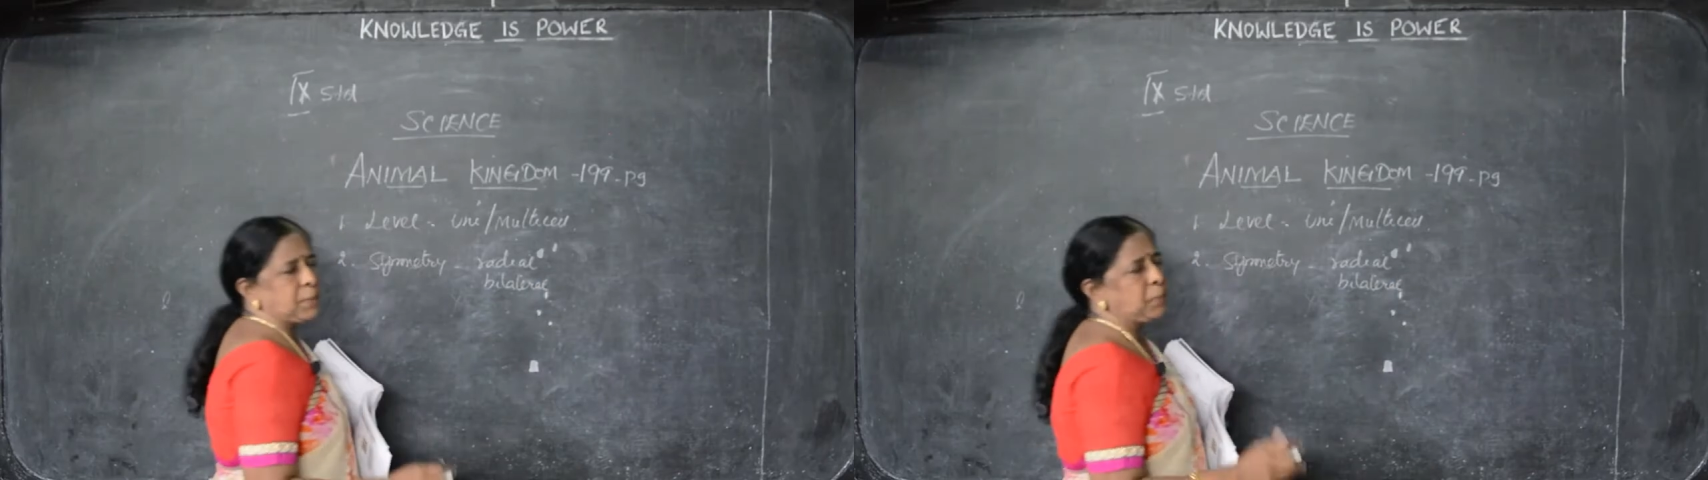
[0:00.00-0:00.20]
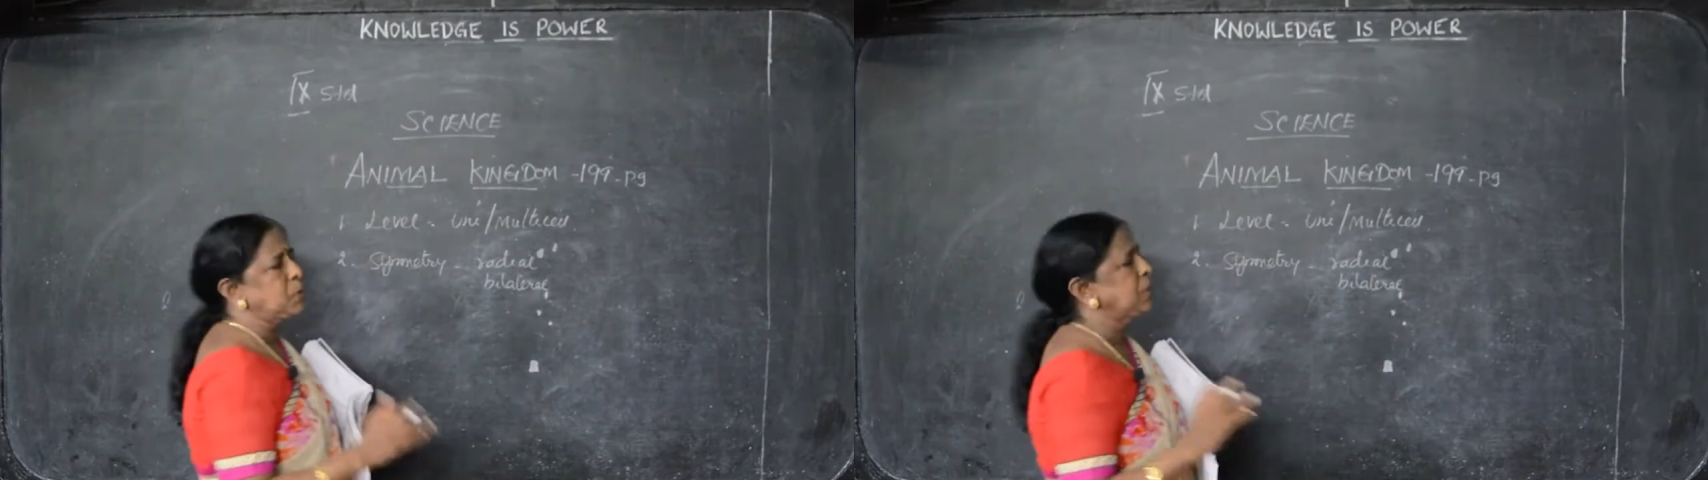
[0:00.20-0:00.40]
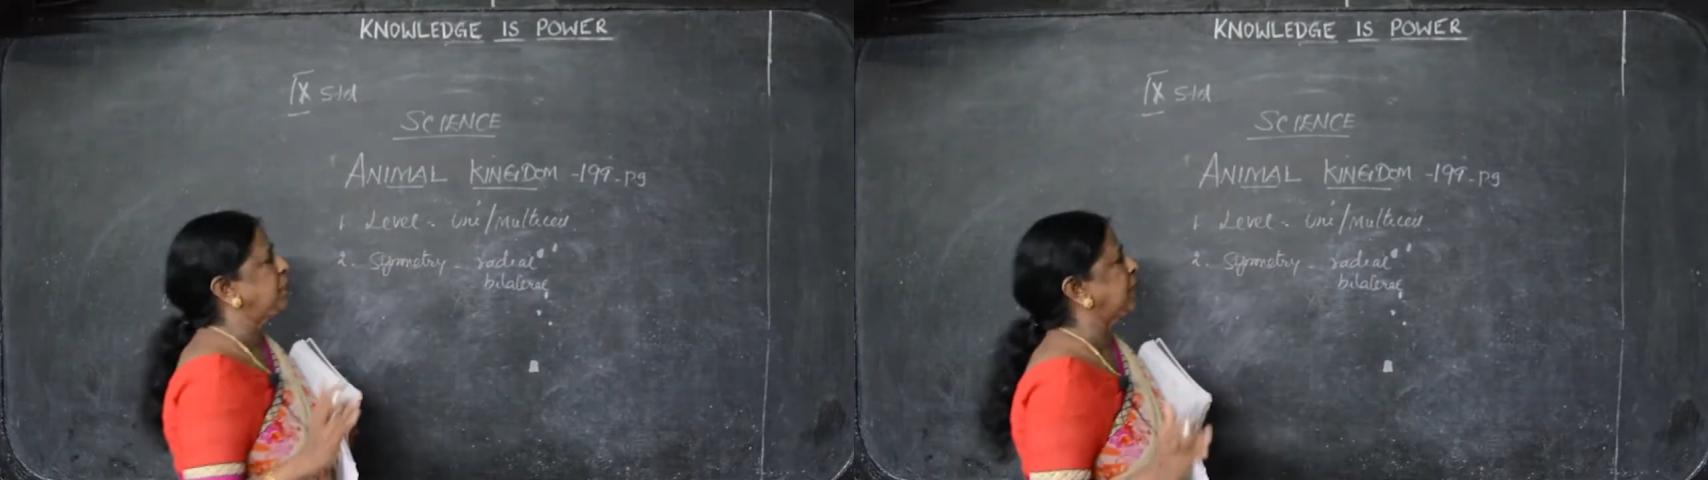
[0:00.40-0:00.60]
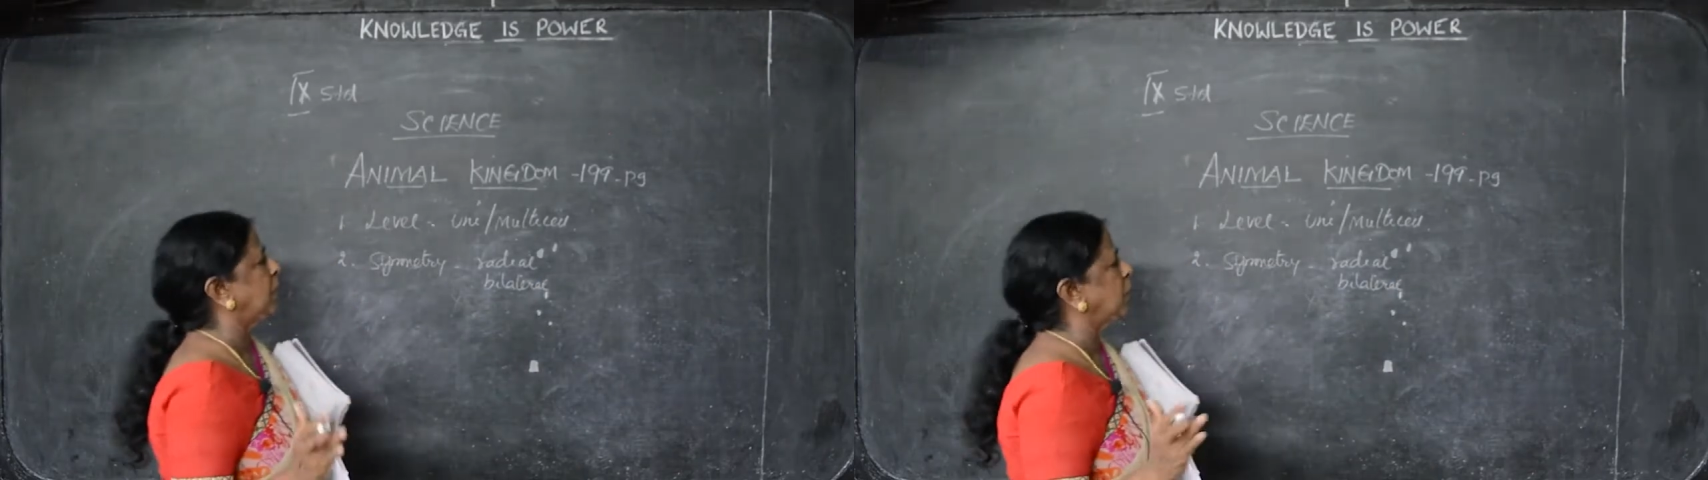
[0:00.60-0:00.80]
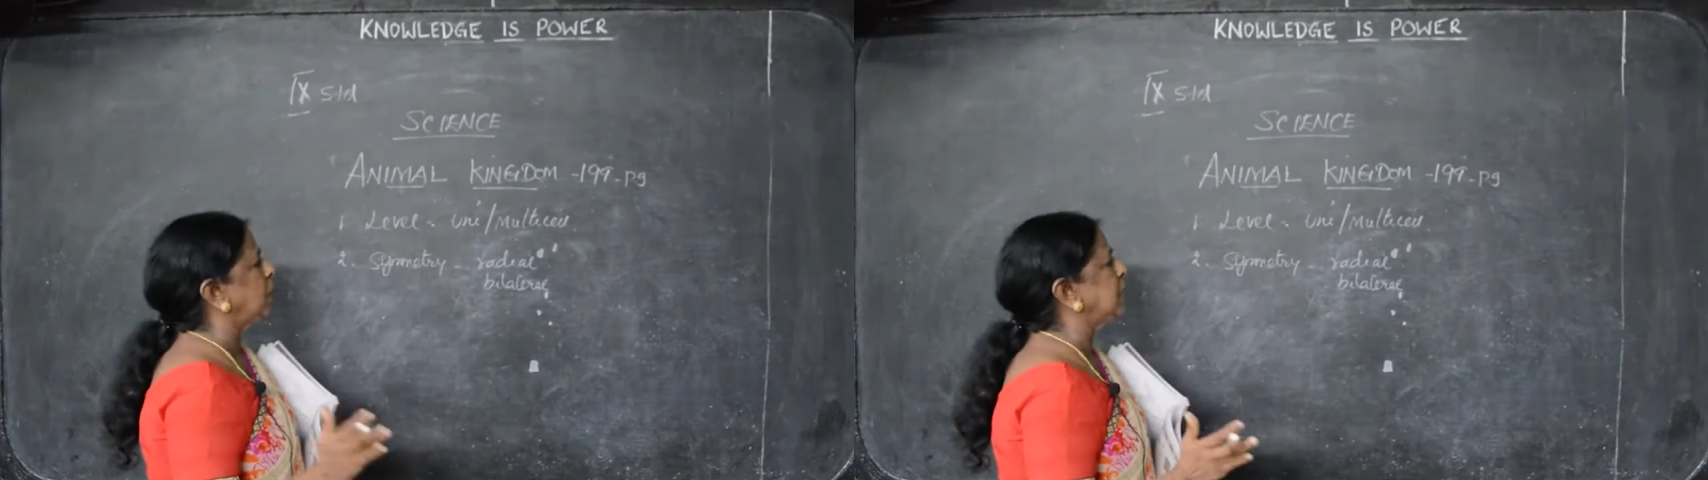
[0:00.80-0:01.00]
suppose if an
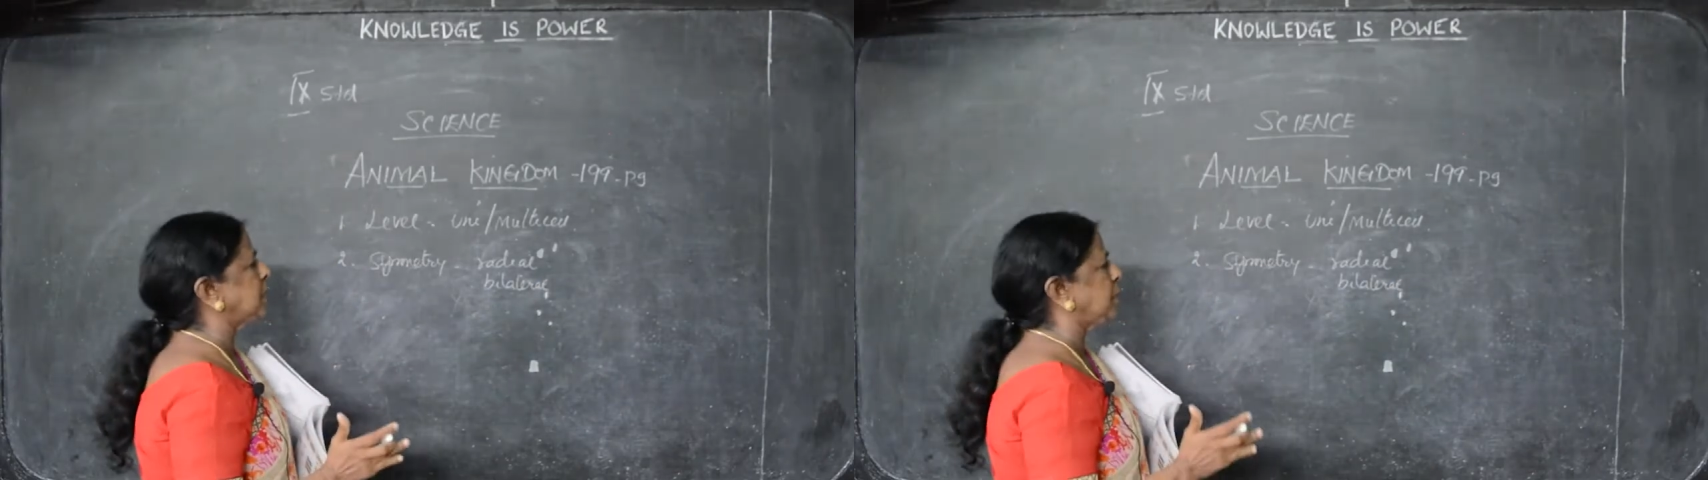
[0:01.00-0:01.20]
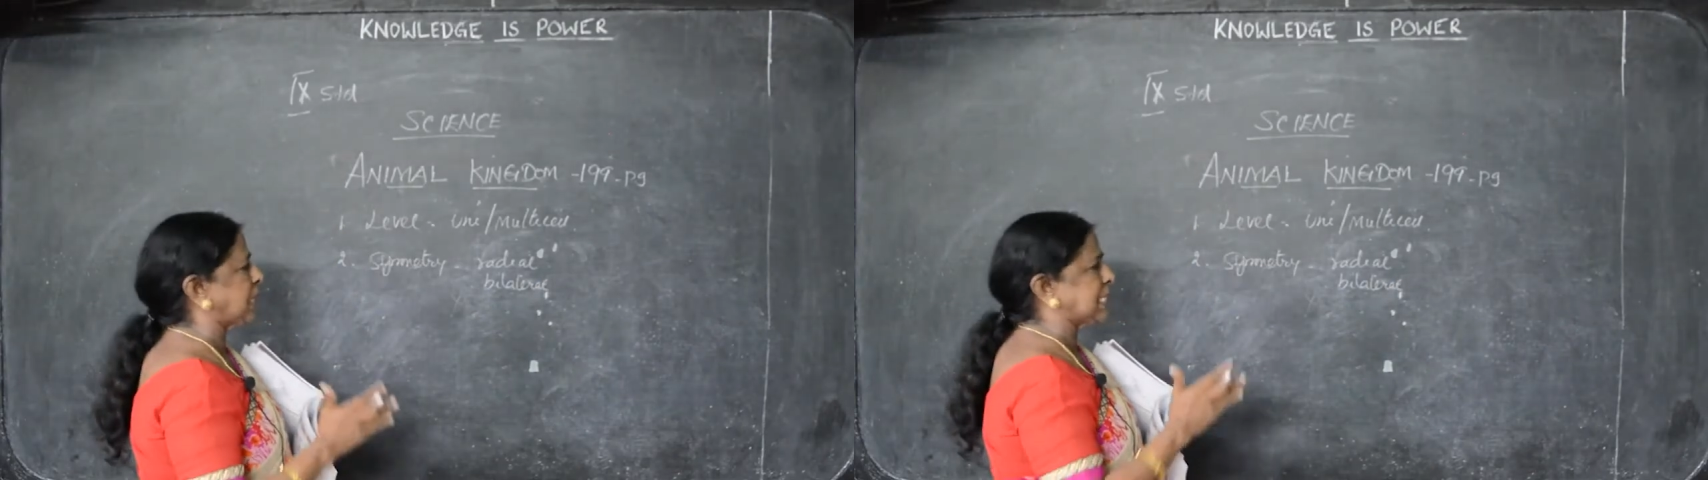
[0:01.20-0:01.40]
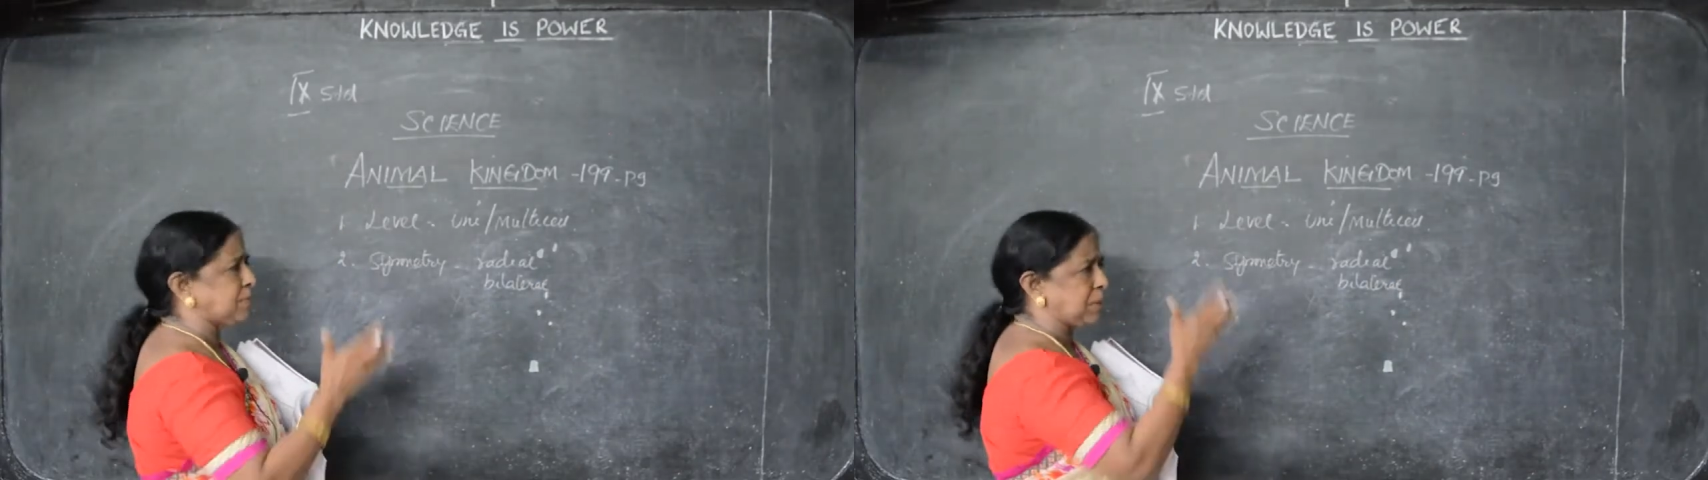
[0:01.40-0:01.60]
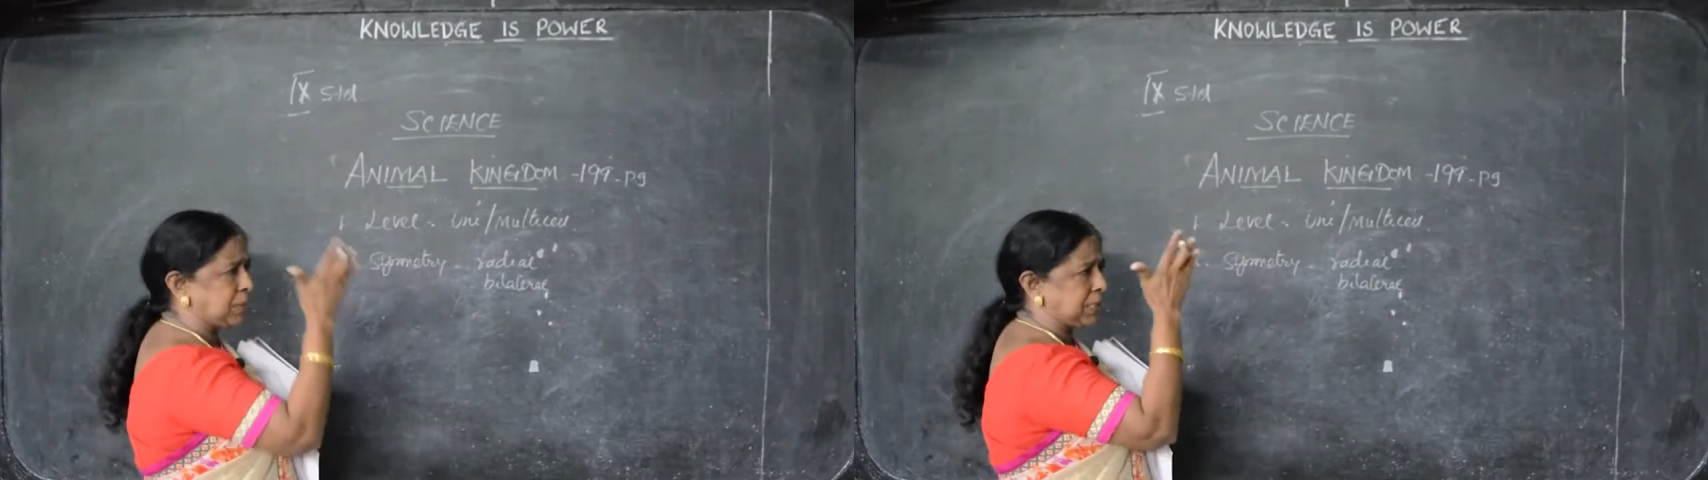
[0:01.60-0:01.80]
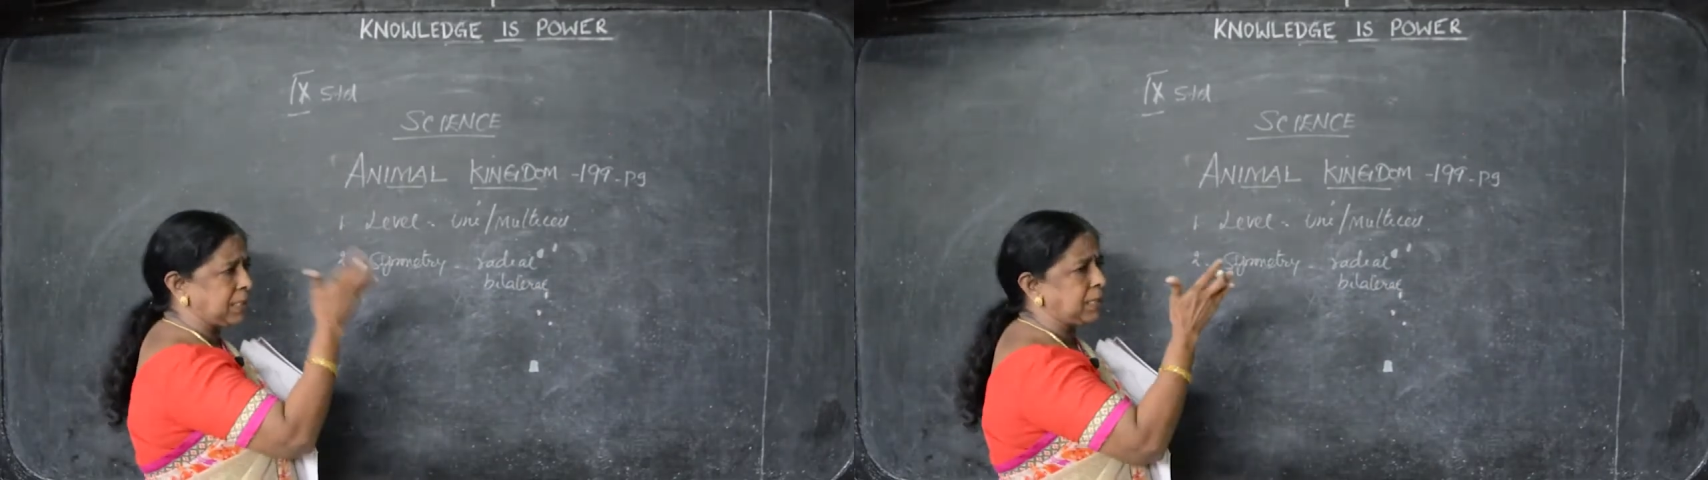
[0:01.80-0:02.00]
organism cuts from
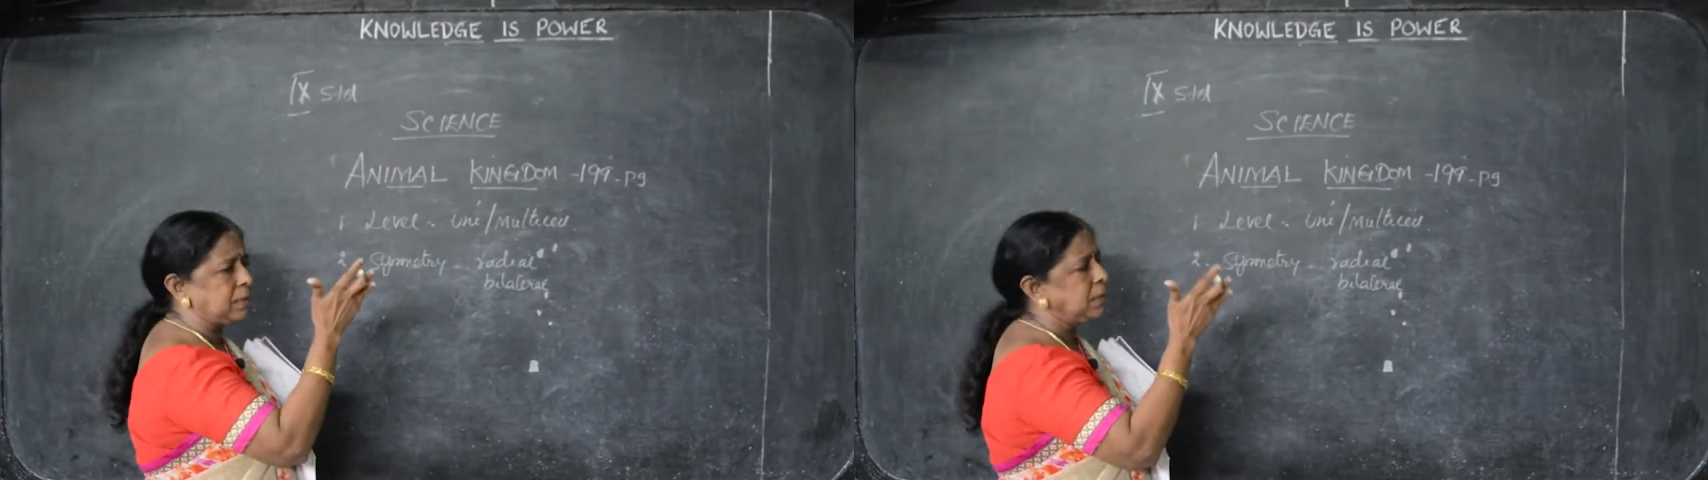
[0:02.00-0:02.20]
the thing,